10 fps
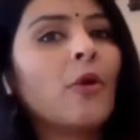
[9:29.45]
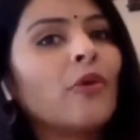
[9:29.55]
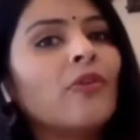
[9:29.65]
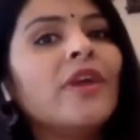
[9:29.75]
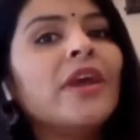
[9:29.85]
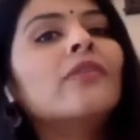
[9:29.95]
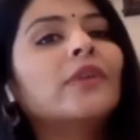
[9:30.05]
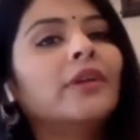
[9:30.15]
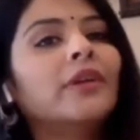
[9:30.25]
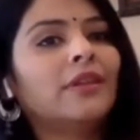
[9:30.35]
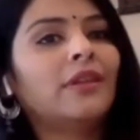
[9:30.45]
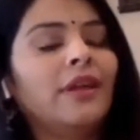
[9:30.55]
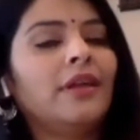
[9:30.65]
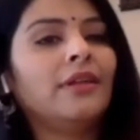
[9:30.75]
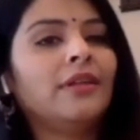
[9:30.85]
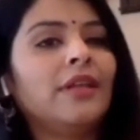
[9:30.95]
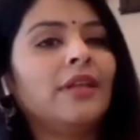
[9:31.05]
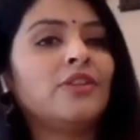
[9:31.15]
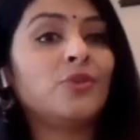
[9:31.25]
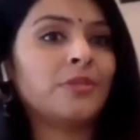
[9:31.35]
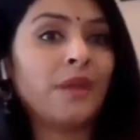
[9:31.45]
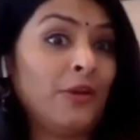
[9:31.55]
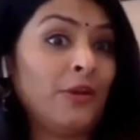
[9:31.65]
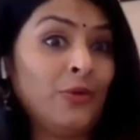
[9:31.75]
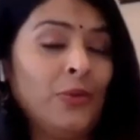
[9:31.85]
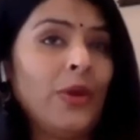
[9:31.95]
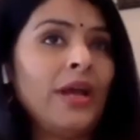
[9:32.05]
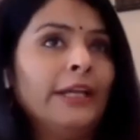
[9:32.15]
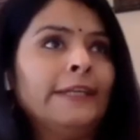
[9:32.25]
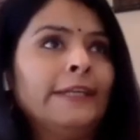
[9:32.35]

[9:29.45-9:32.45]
everything that you inspire to do. And uh,